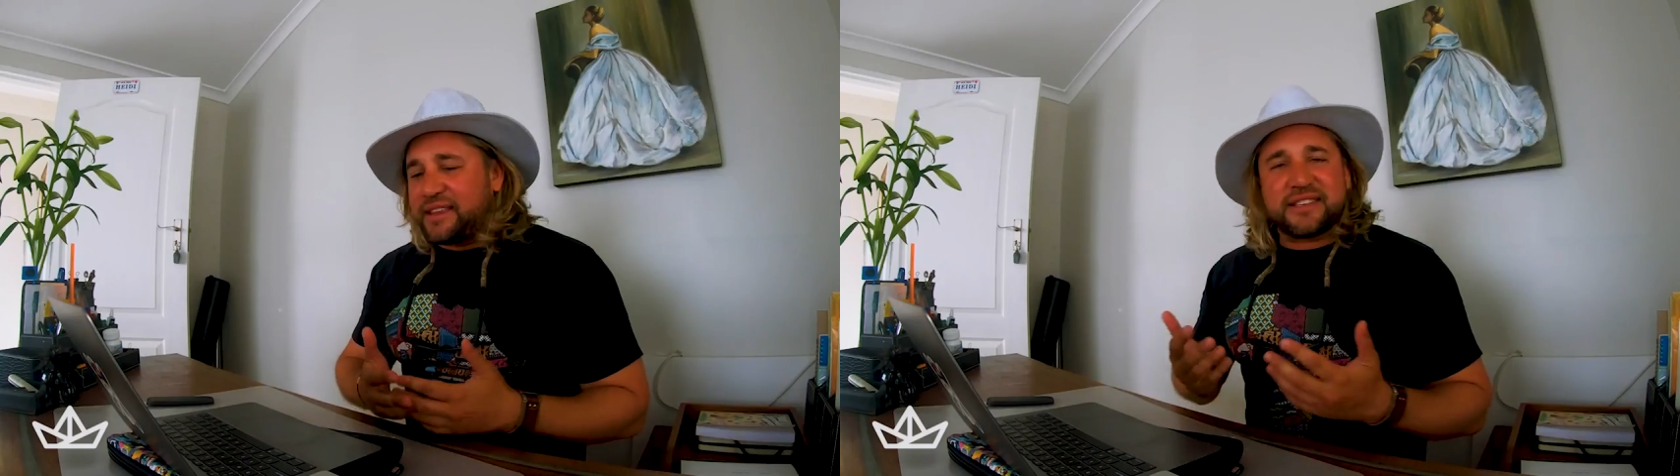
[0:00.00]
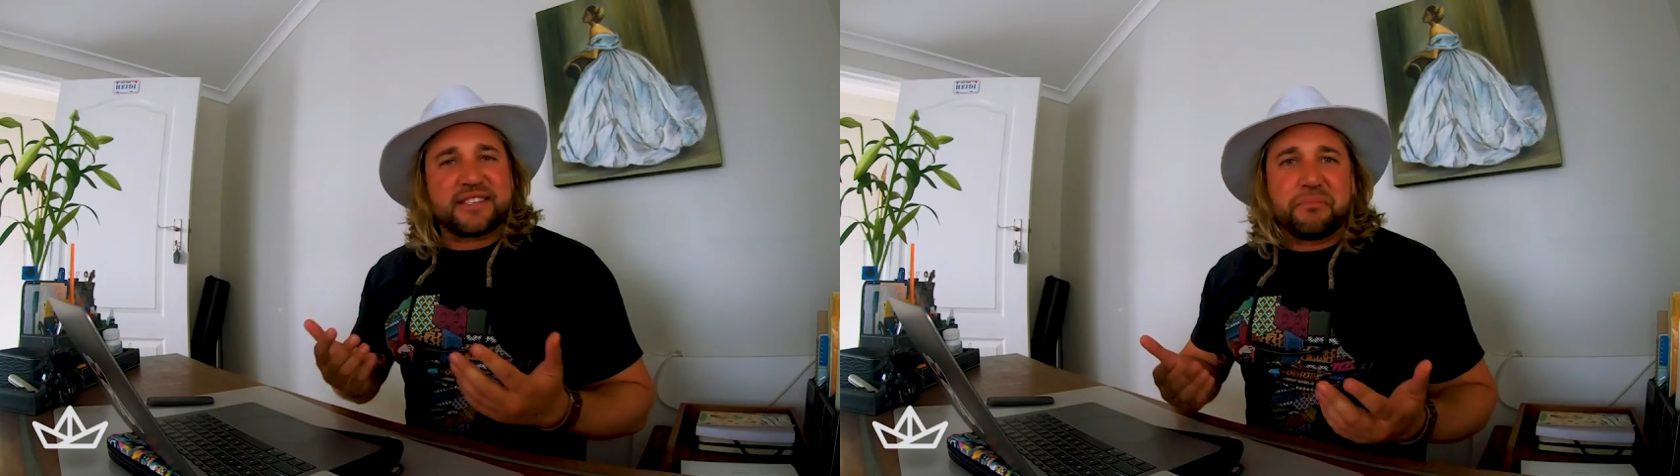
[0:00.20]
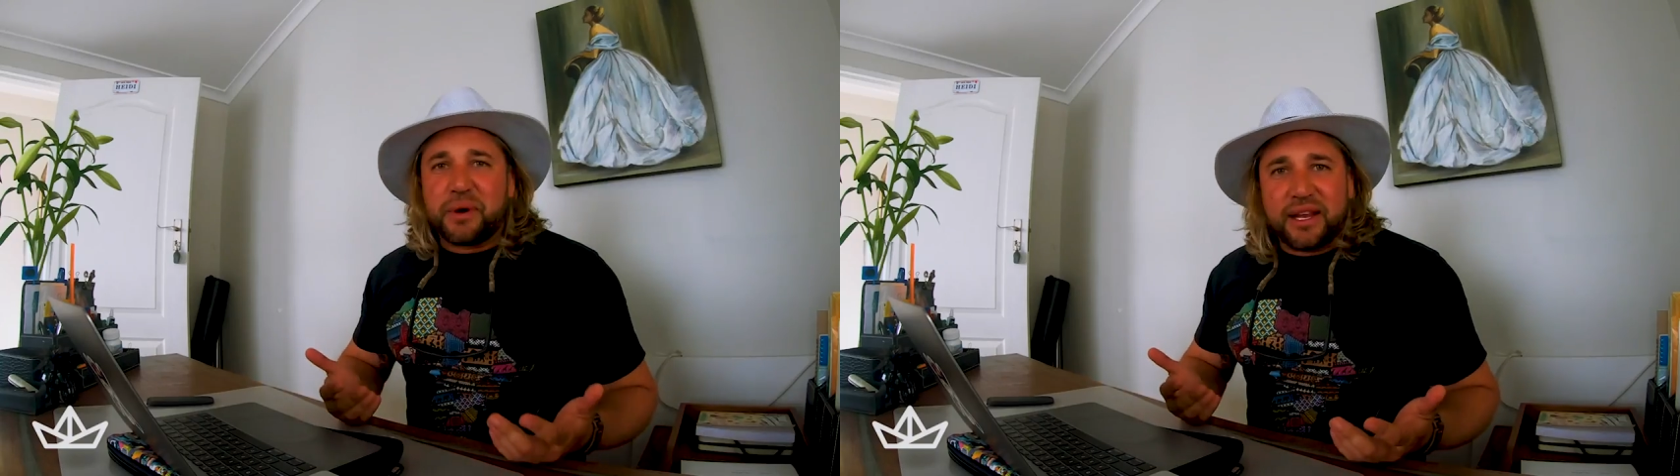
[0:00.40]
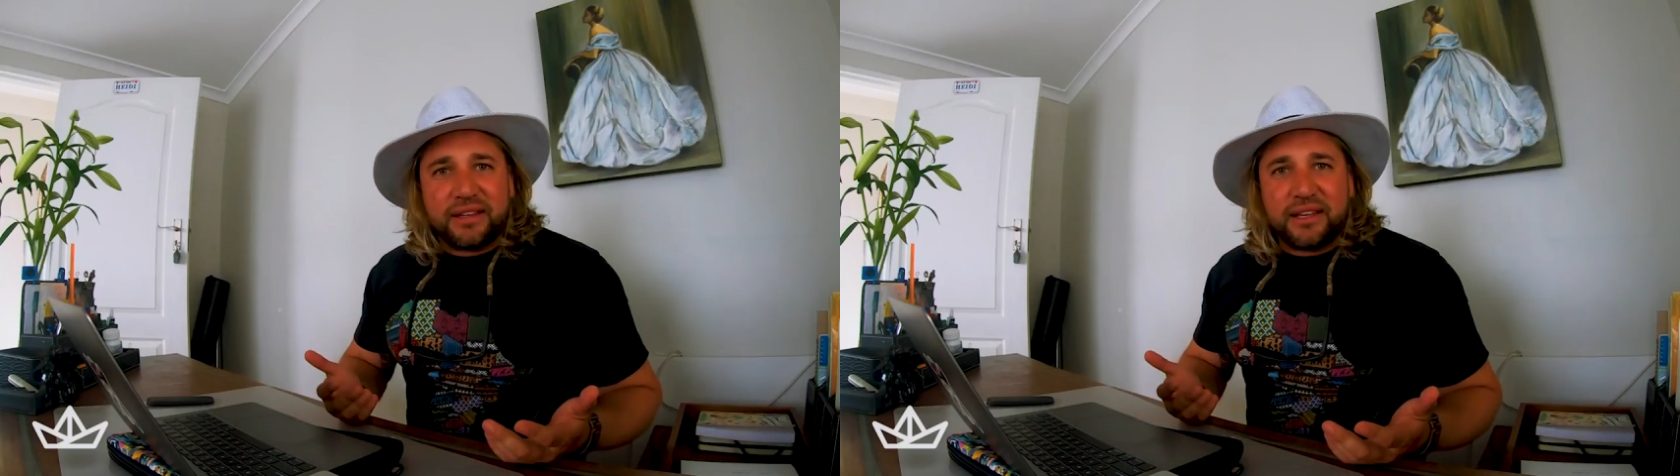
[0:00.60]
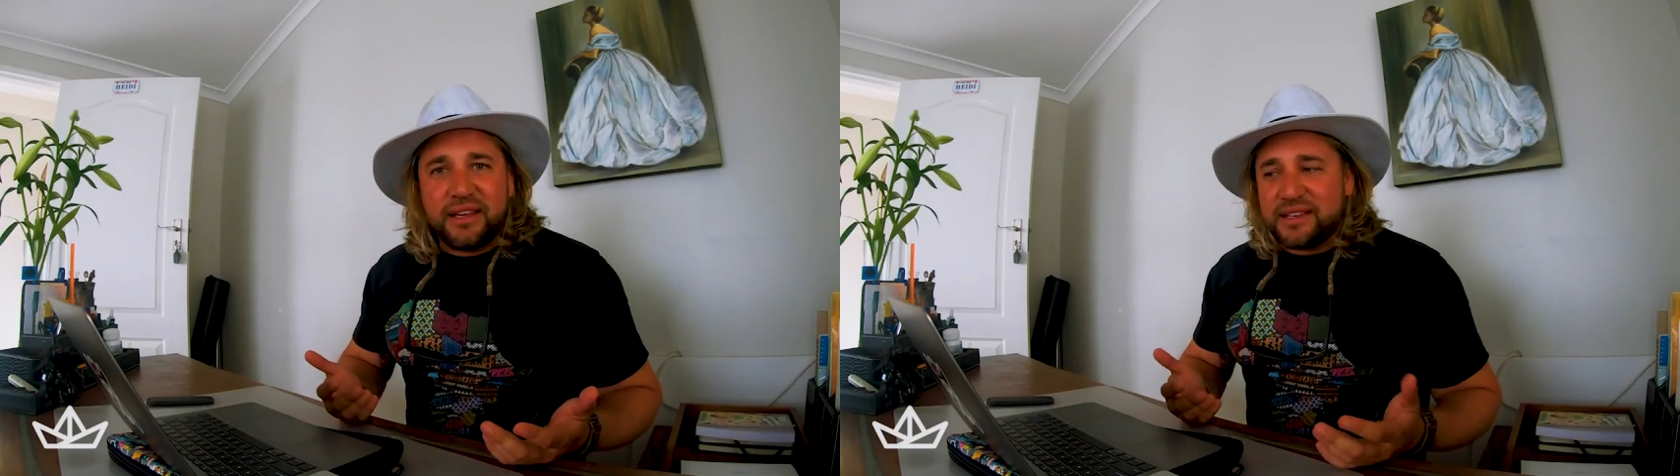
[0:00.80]

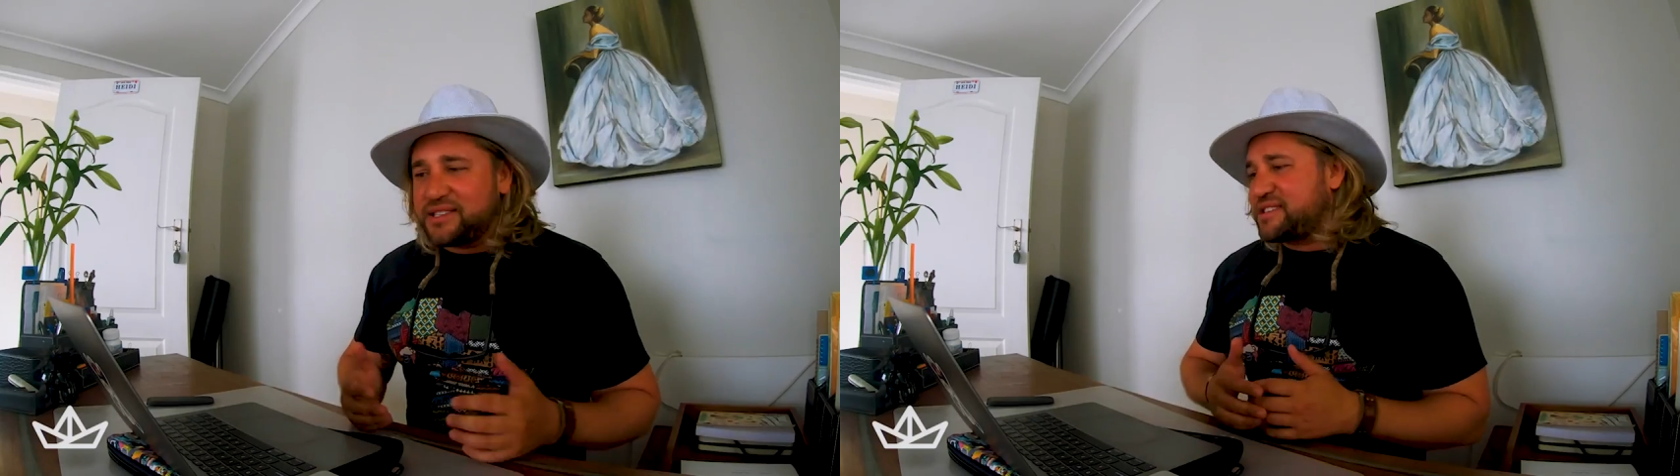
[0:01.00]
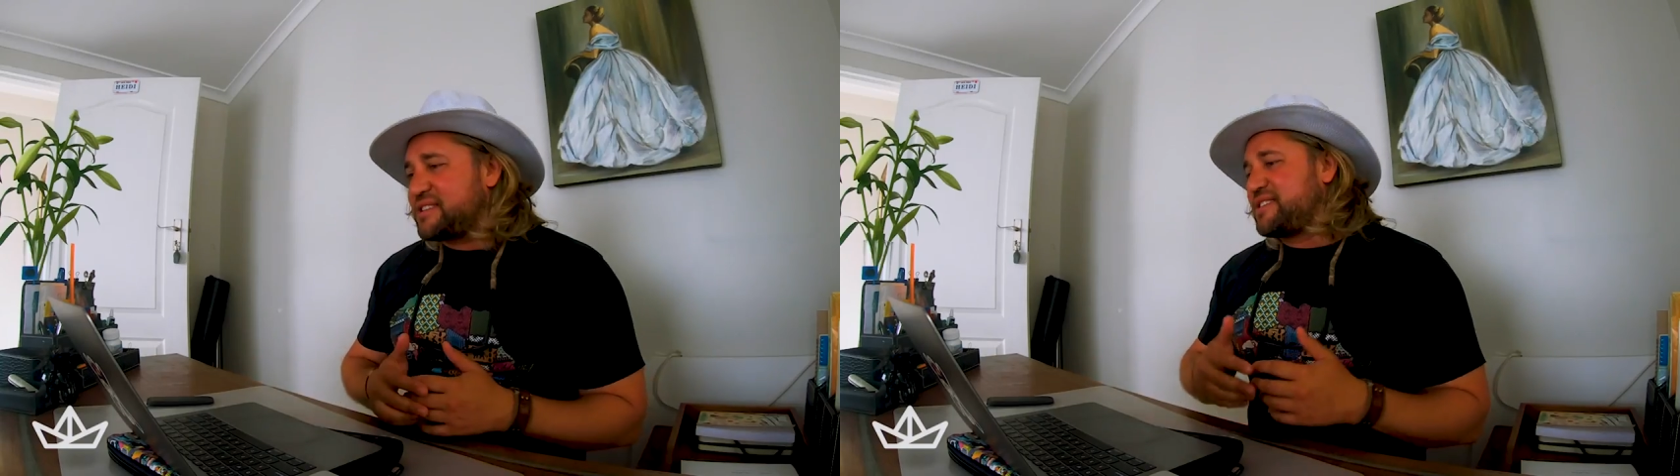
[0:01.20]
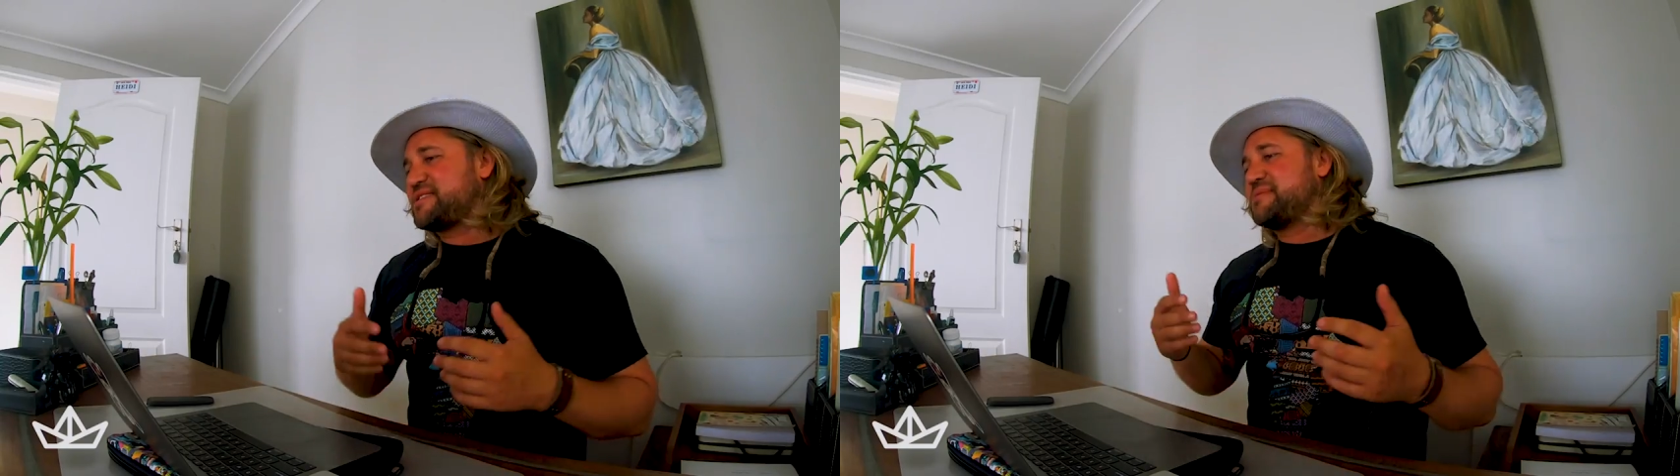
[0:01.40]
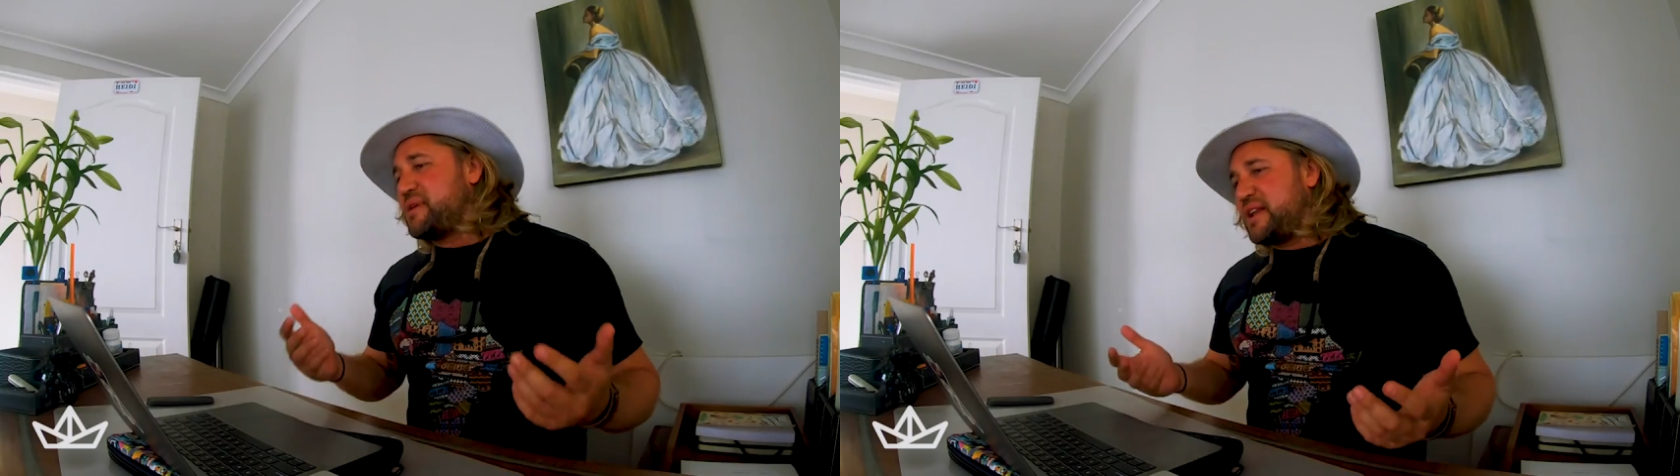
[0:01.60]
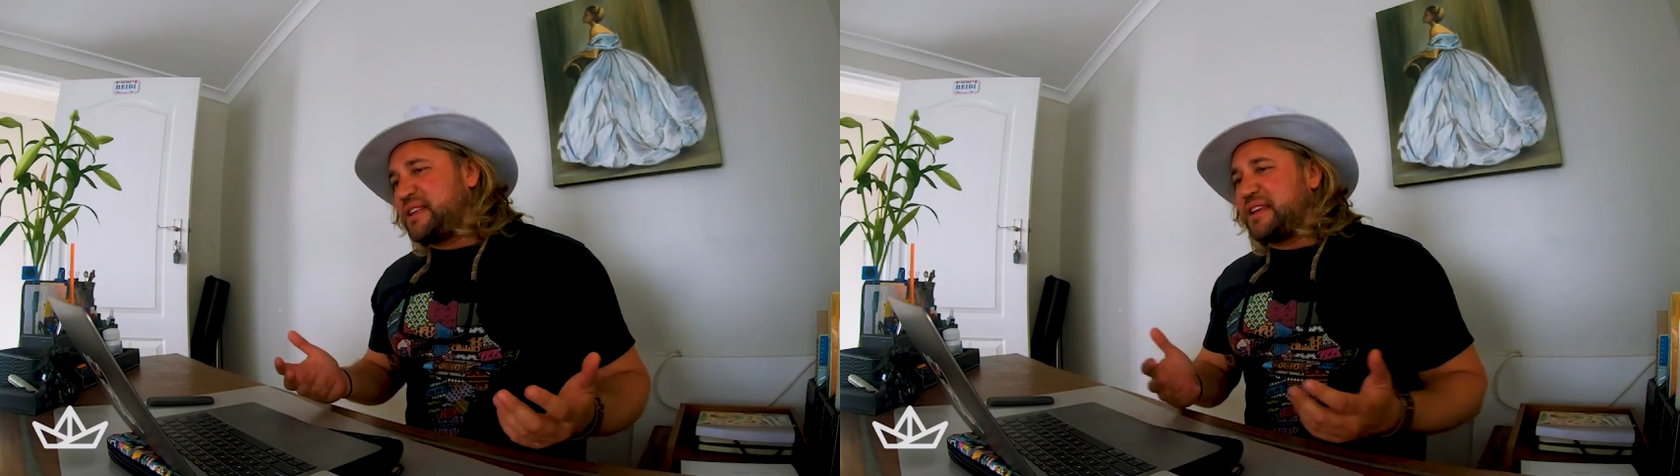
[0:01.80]
disability is just a disability.